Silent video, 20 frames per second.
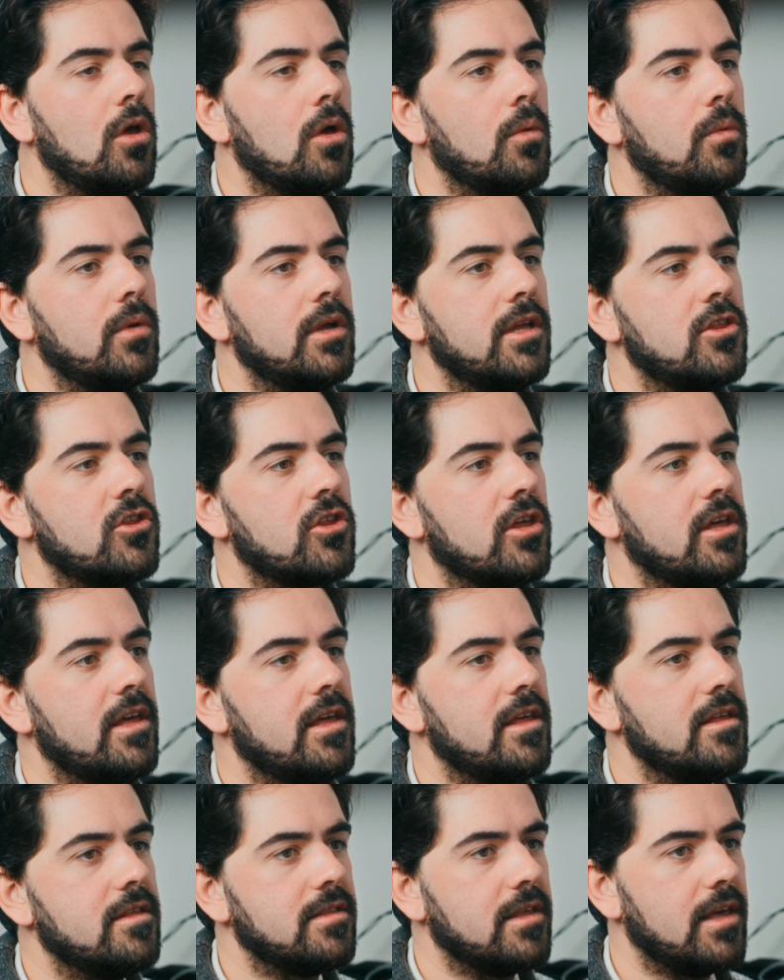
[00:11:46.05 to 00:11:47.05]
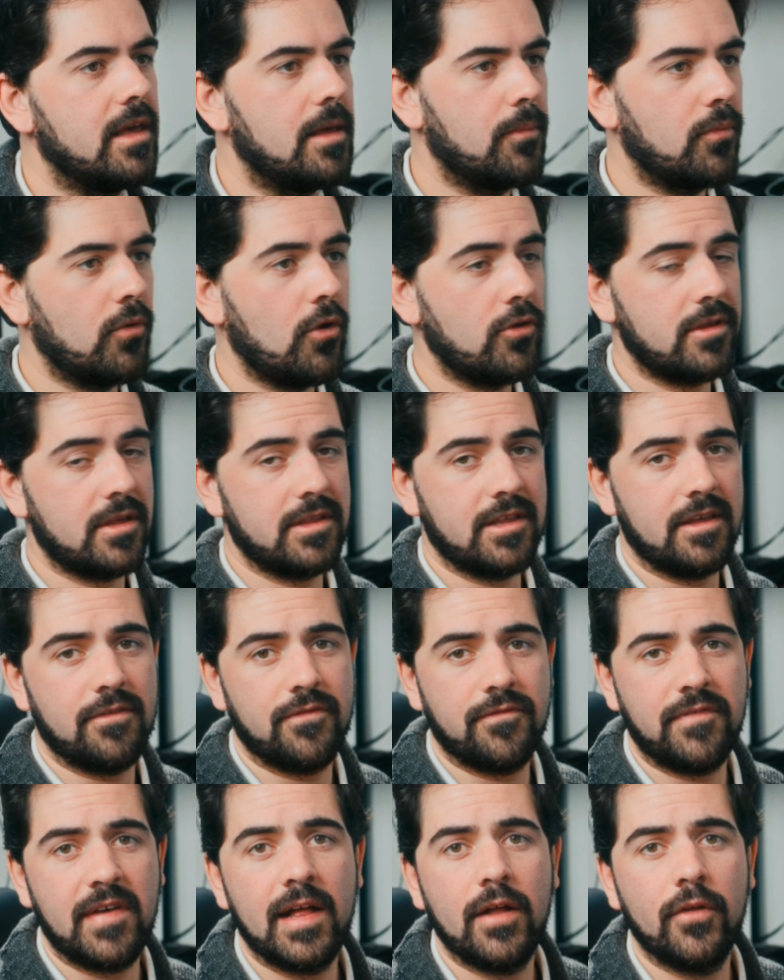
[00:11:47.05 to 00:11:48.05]
which is a process they
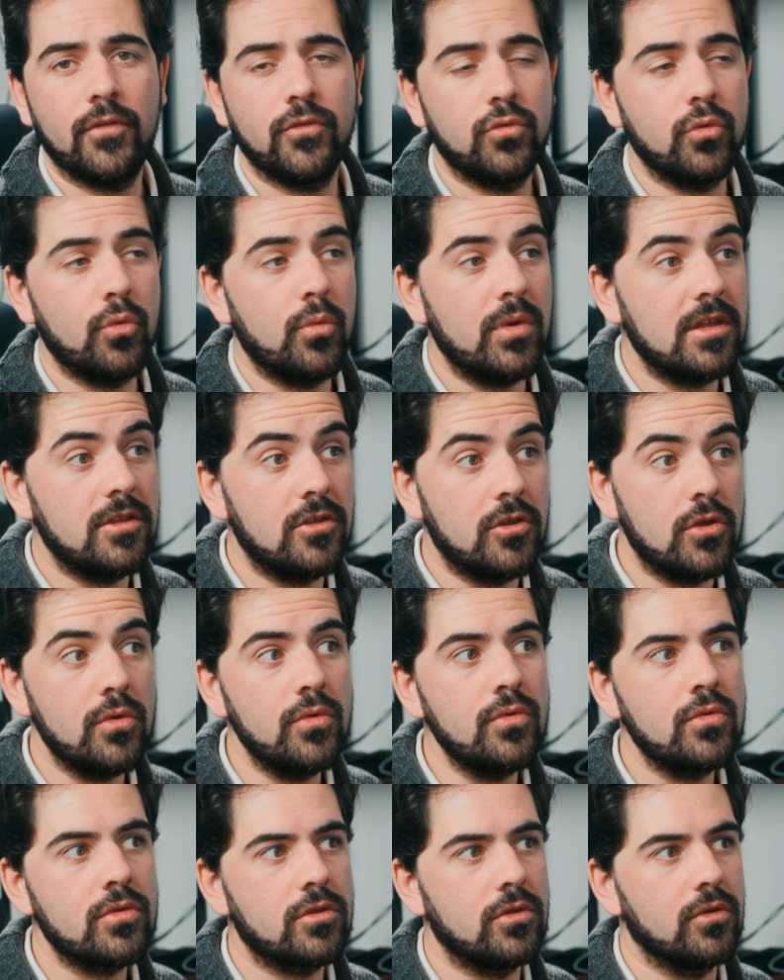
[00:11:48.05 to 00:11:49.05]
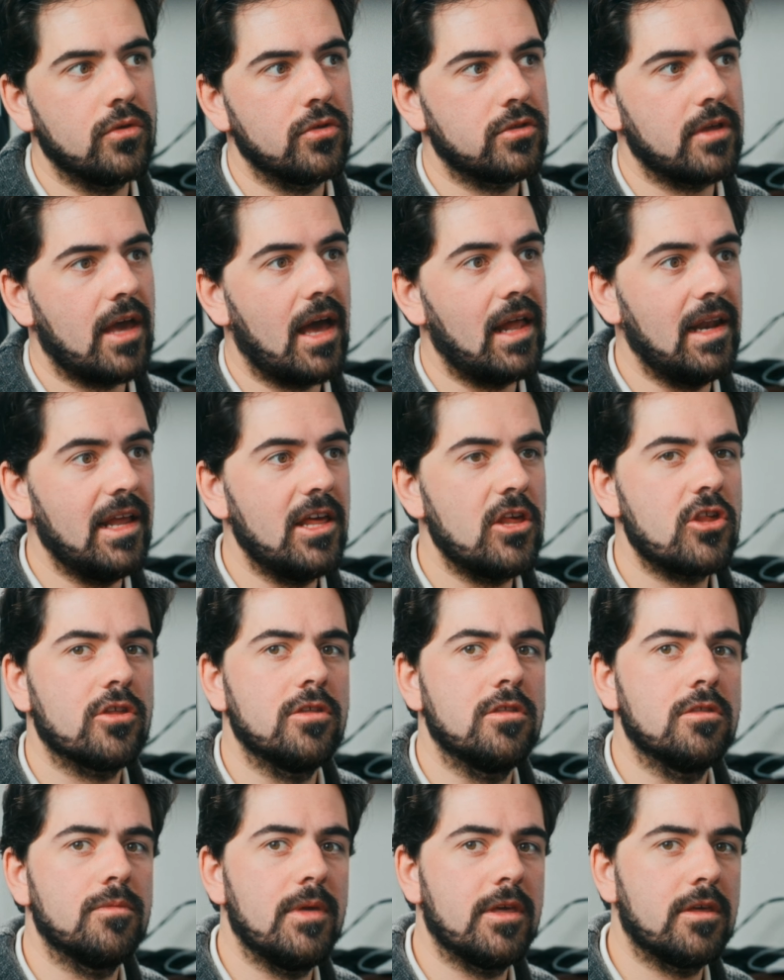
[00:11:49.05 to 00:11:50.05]
found to reduce those
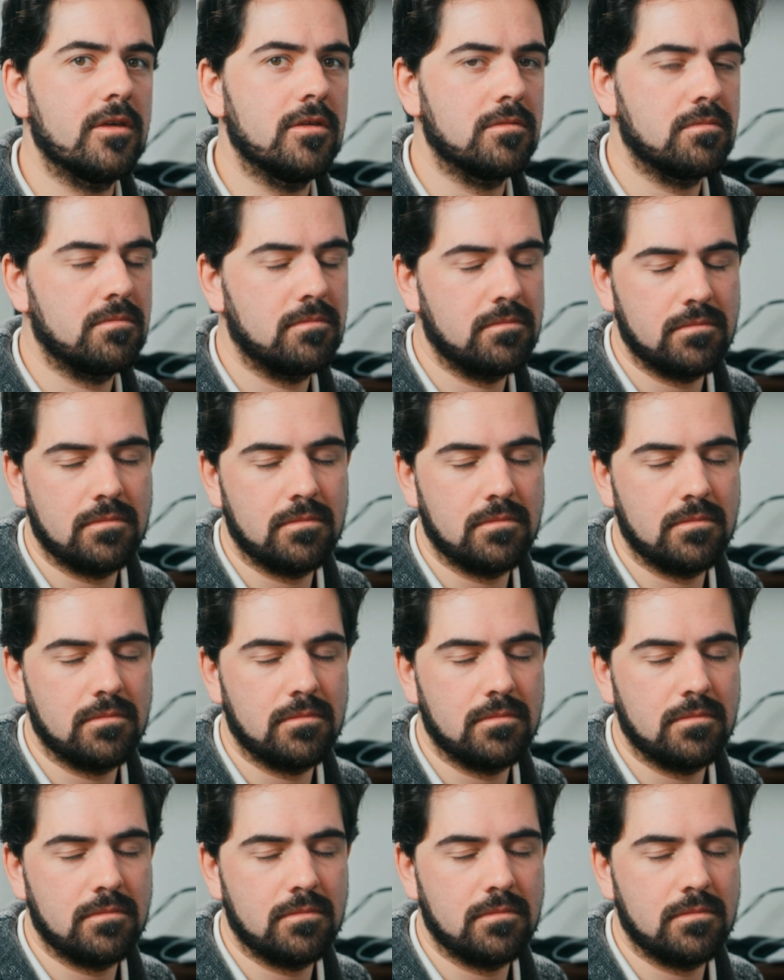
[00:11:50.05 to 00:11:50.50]
halations, because